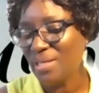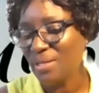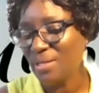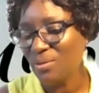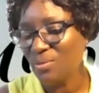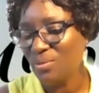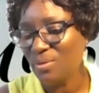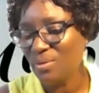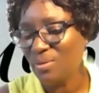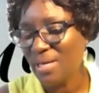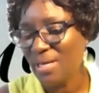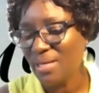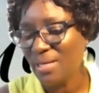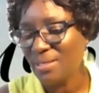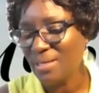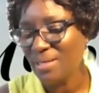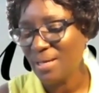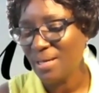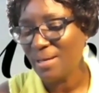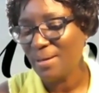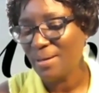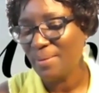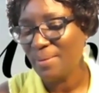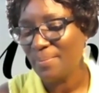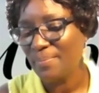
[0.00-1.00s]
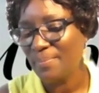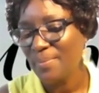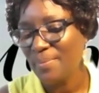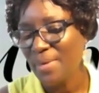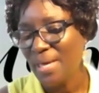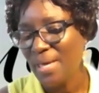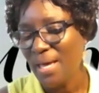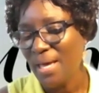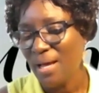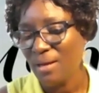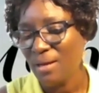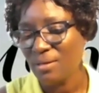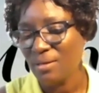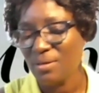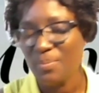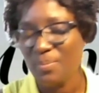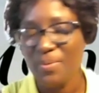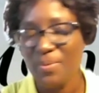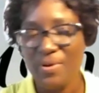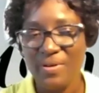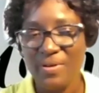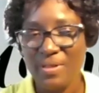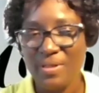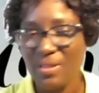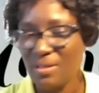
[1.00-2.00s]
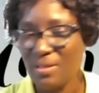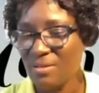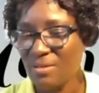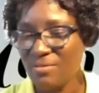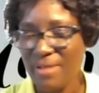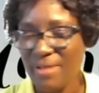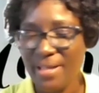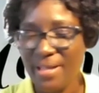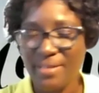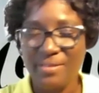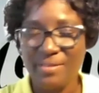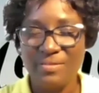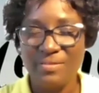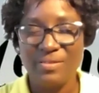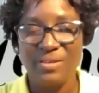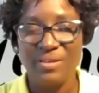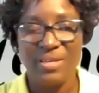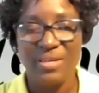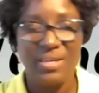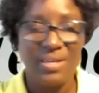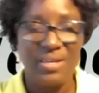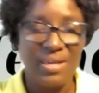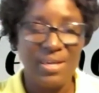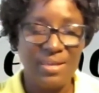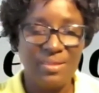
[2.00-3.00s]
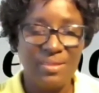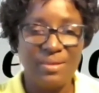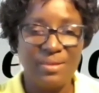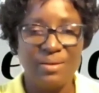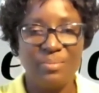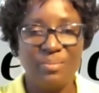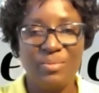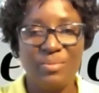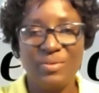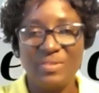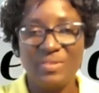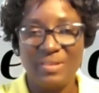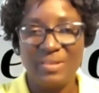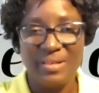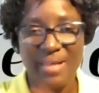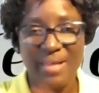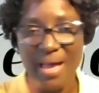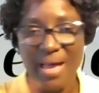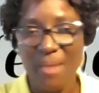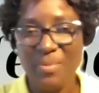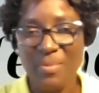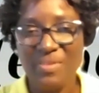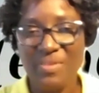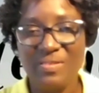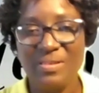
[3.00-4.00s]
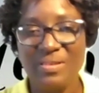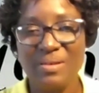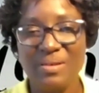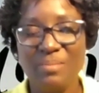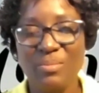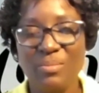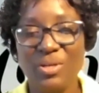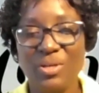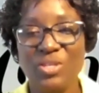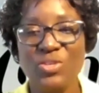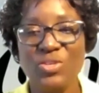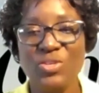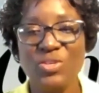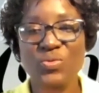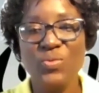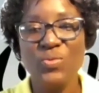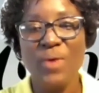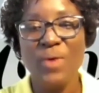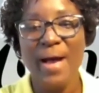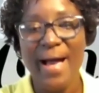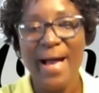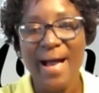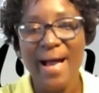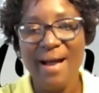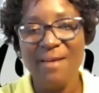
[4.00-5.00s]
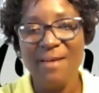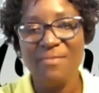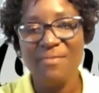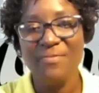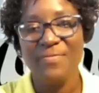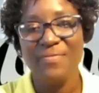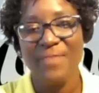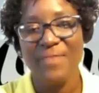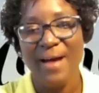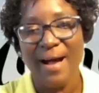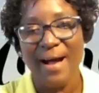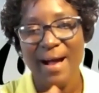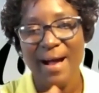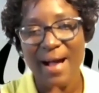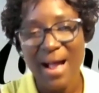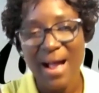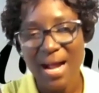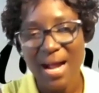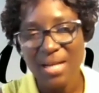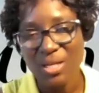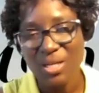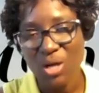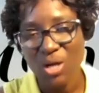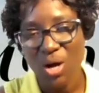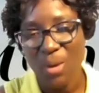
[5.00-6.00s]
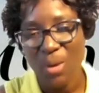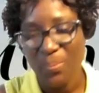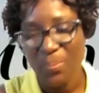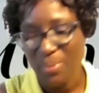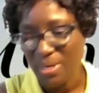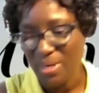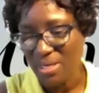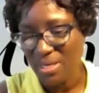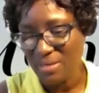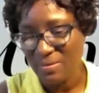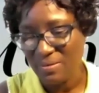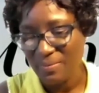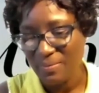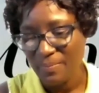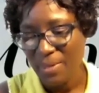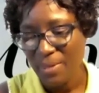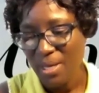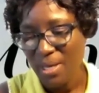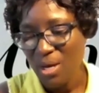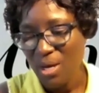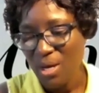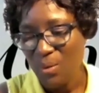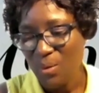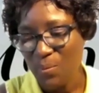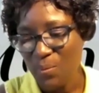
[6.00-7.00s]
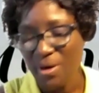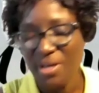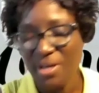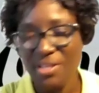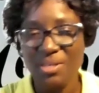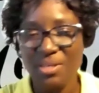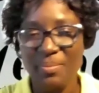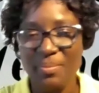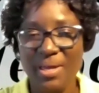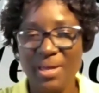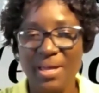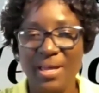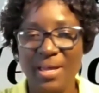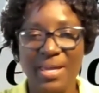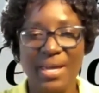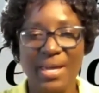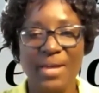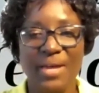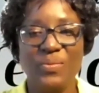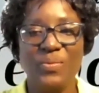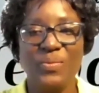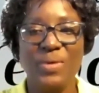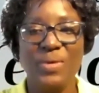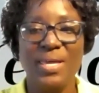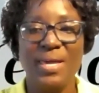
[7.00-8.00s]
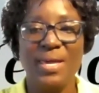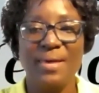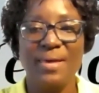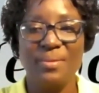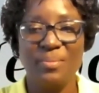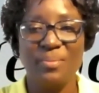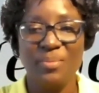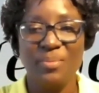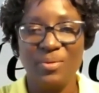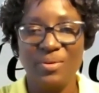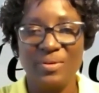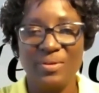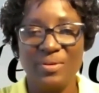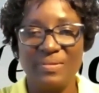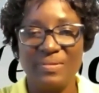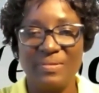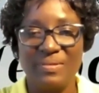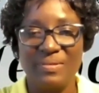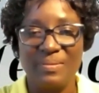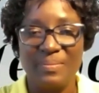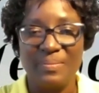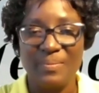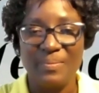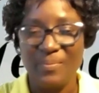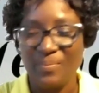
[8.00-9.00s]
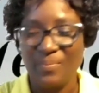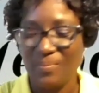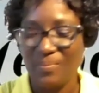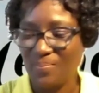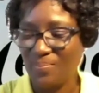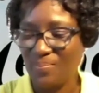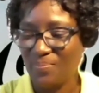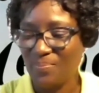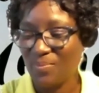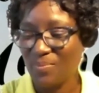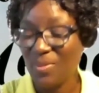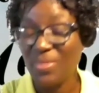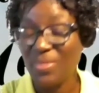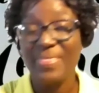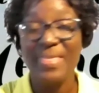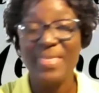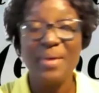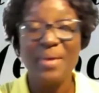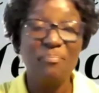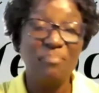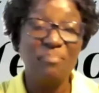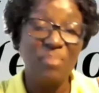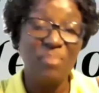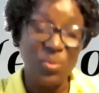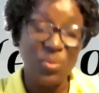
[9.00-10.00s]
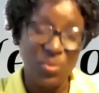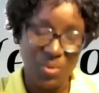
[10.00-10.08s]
I know that a lot of writers, you can get their books on Amazon, but you have hard copies. Where in Jamaica can we get the books? The book.